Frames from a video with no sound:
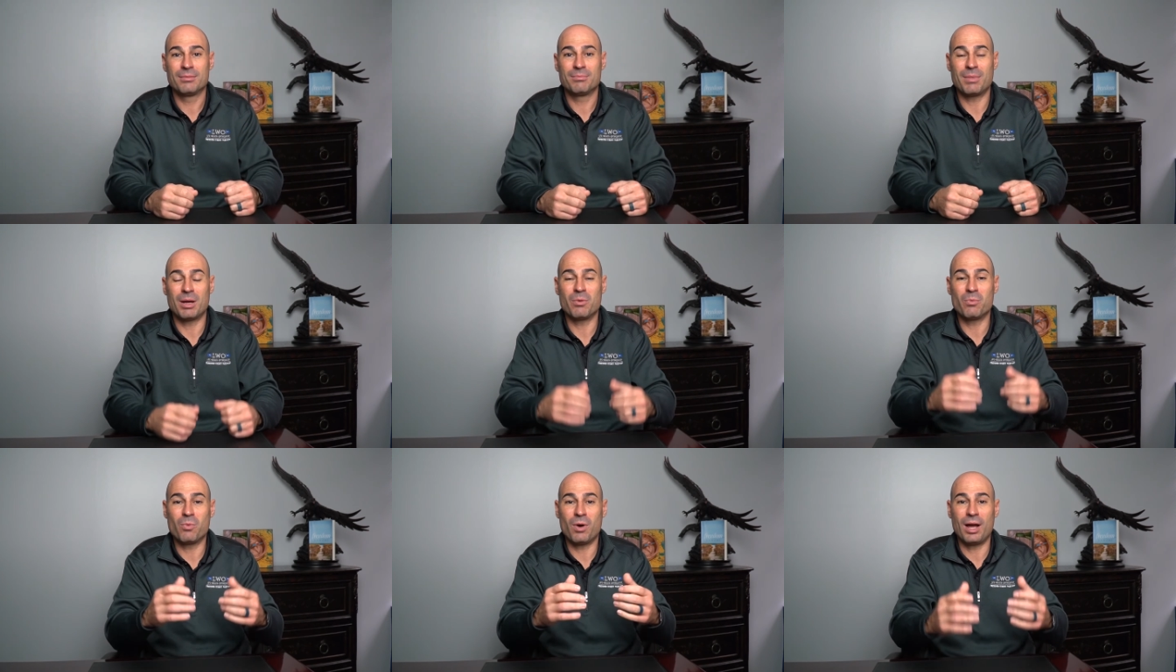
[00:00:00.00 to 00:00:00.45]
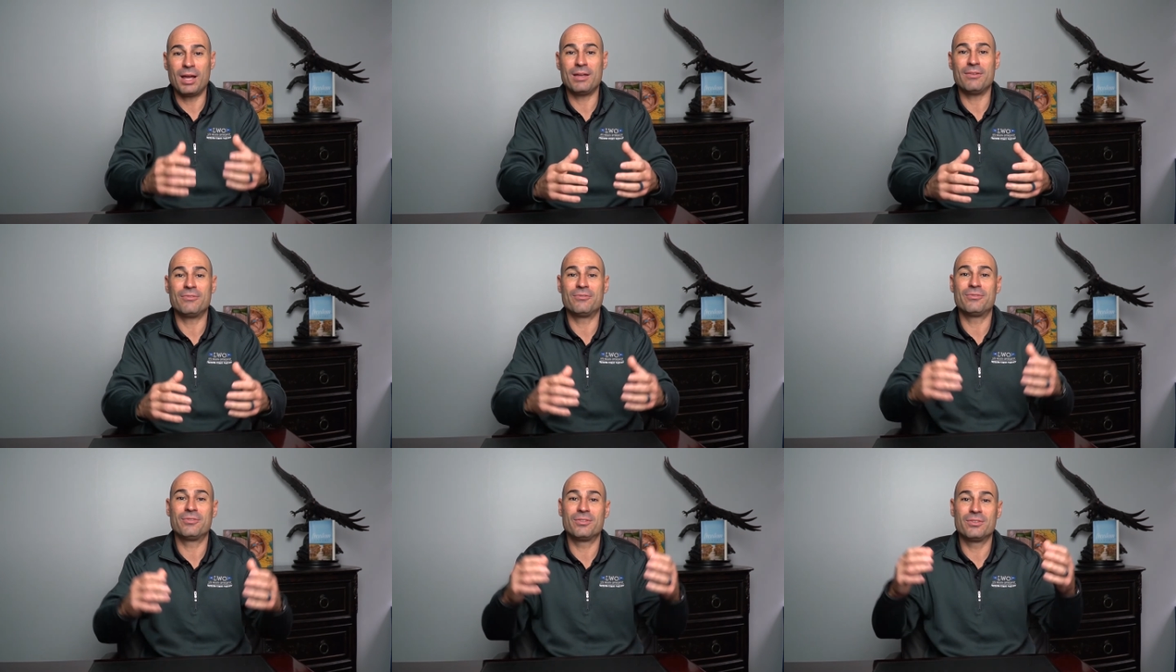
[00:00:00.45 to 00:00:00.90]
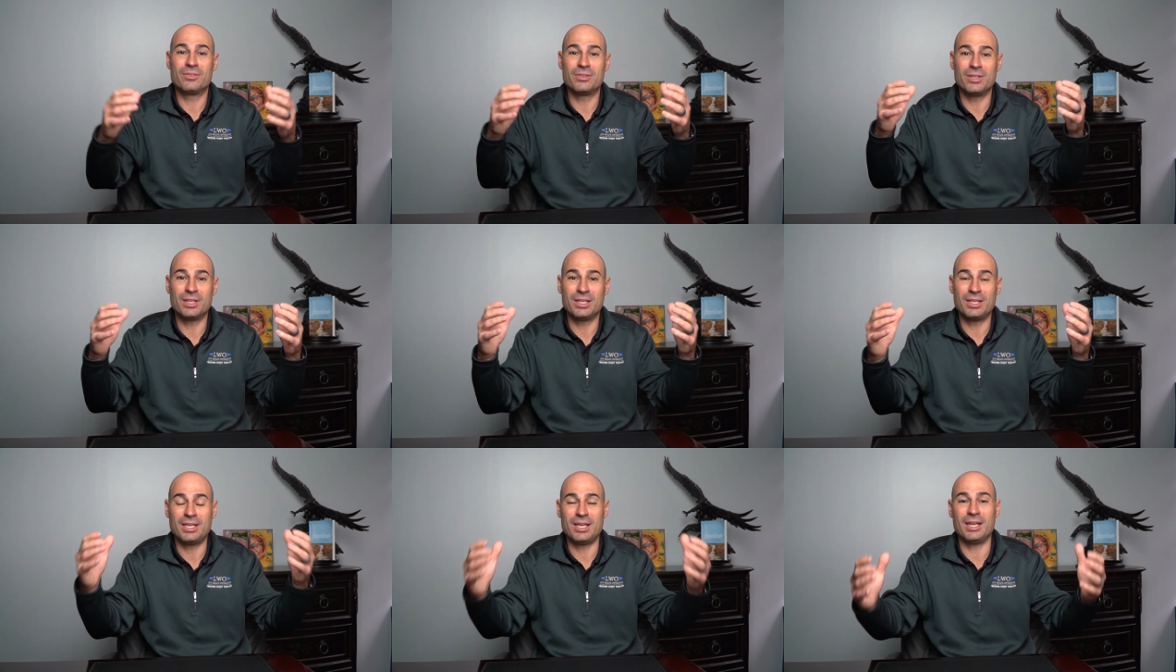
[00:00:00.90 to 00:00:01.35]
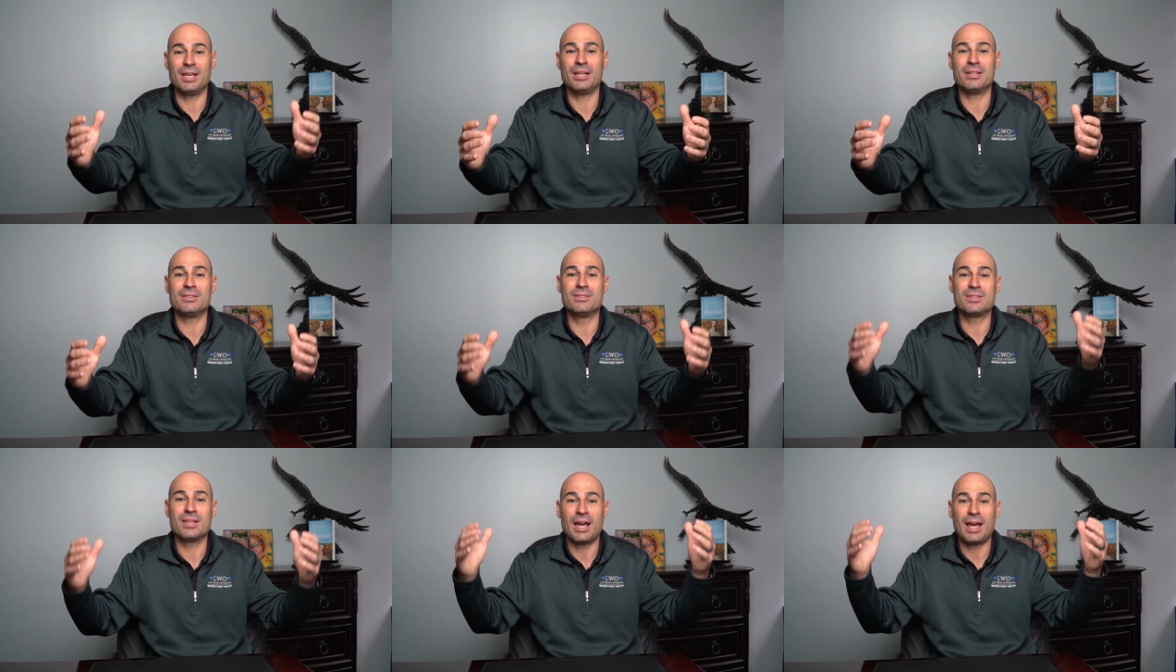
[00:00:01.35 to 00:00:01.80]
My wife, the
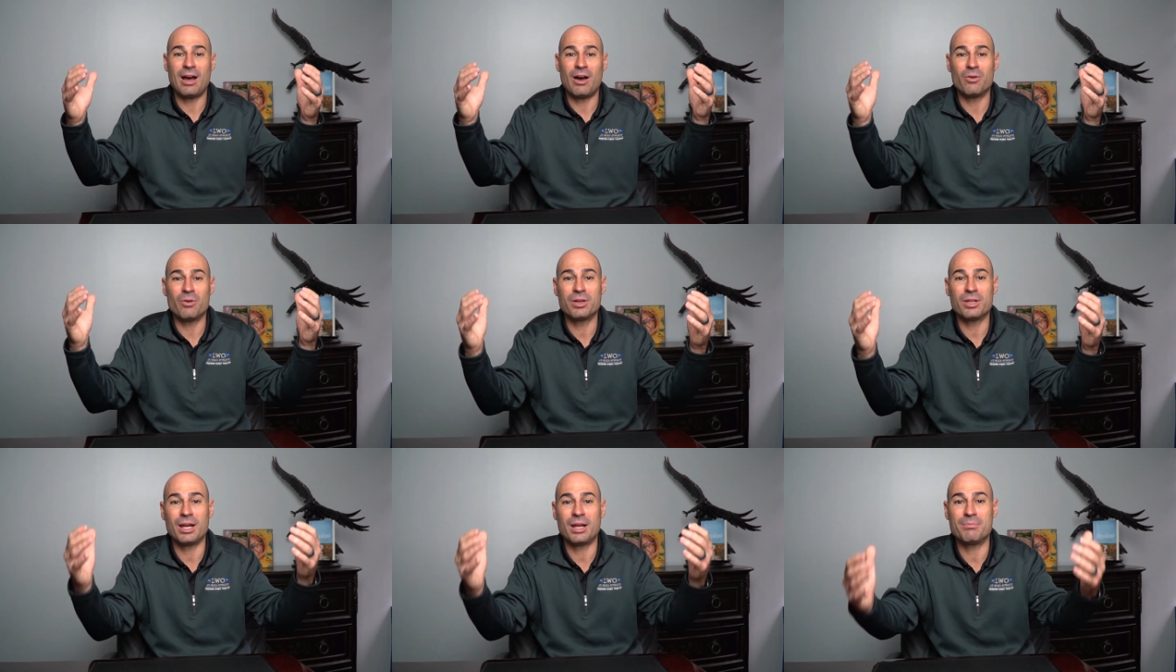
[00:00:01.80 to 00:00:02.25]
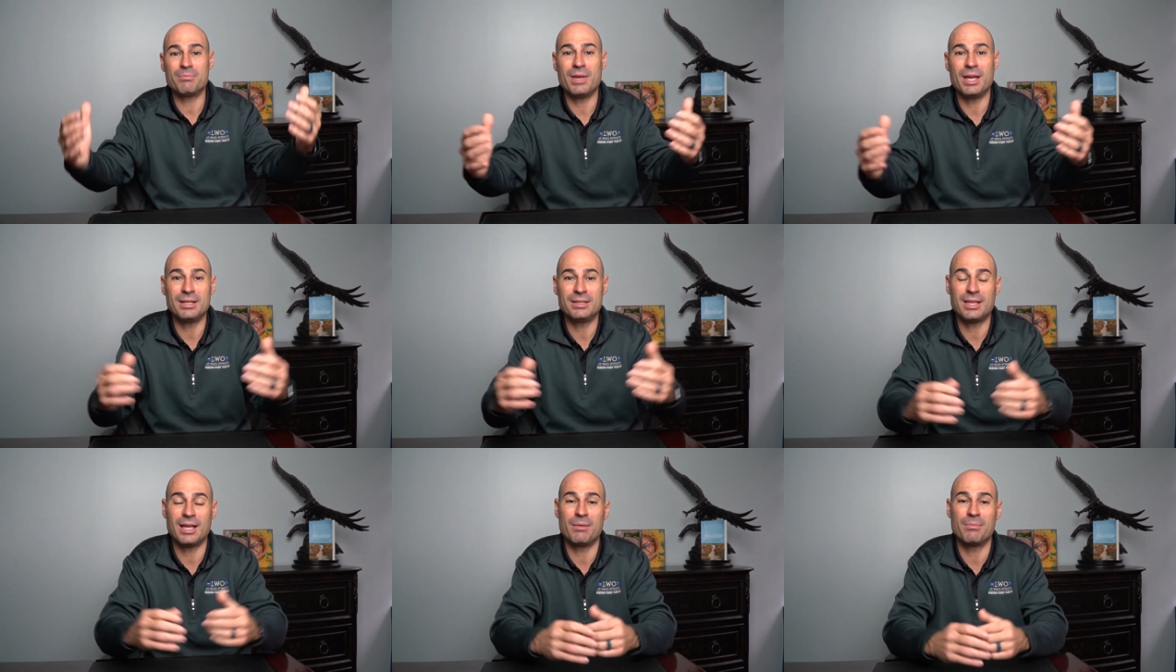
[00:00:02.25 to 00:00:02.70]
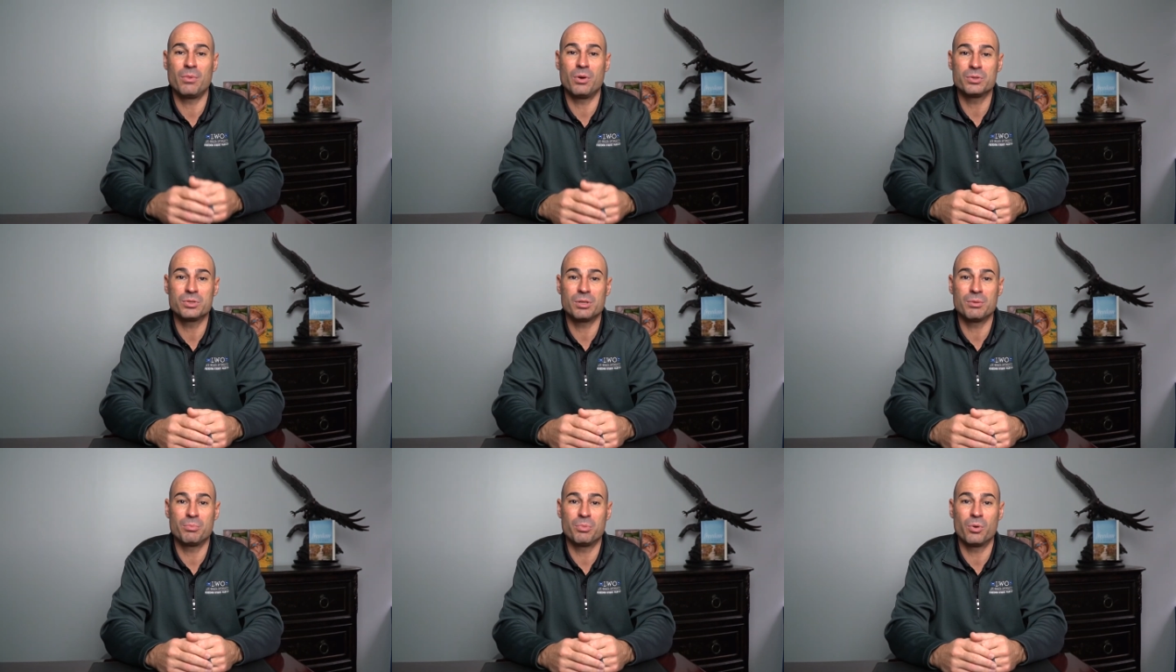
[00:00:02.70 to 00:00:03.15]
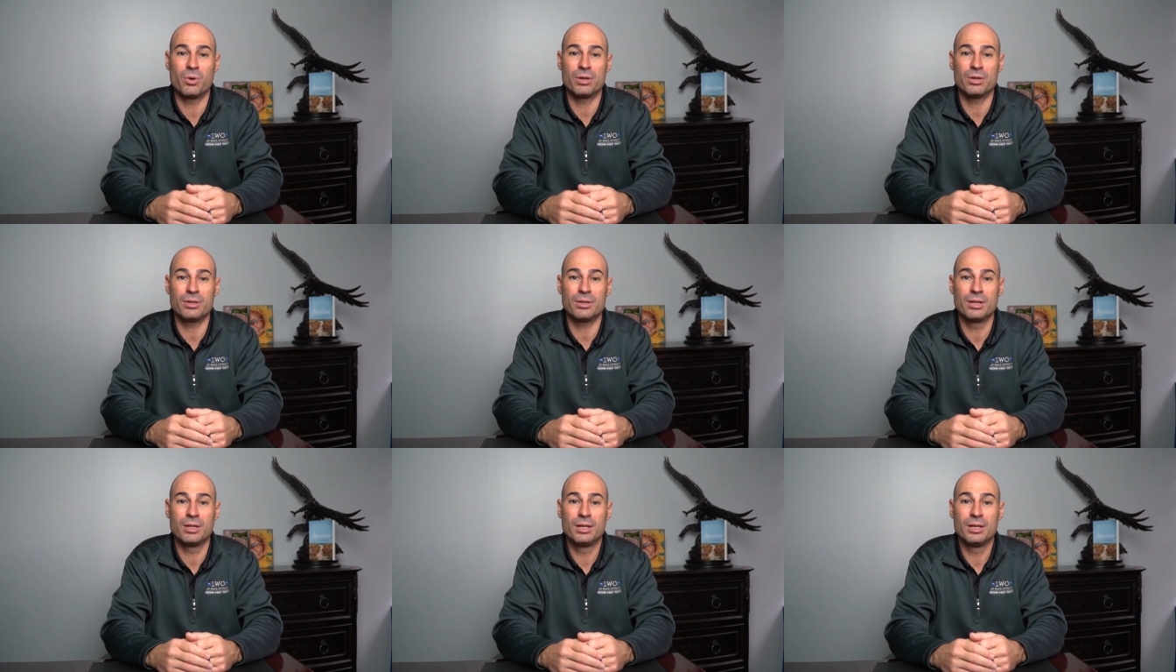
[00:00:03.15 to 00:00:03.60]
kids, how can I make that most
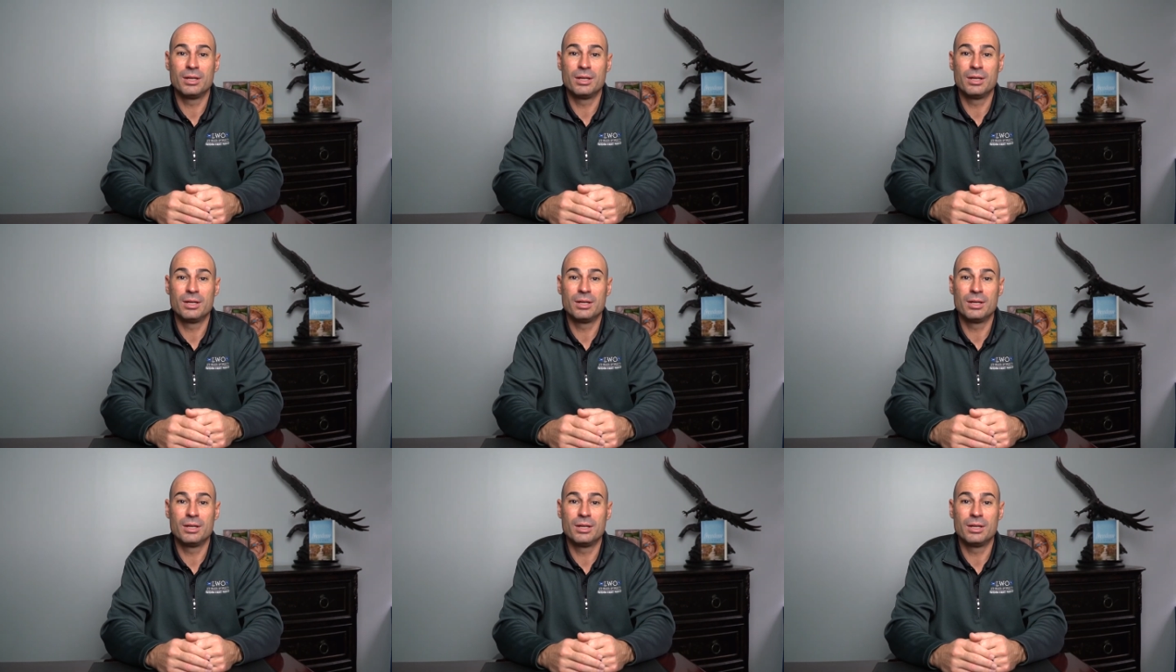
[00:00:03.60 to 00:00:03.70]
important?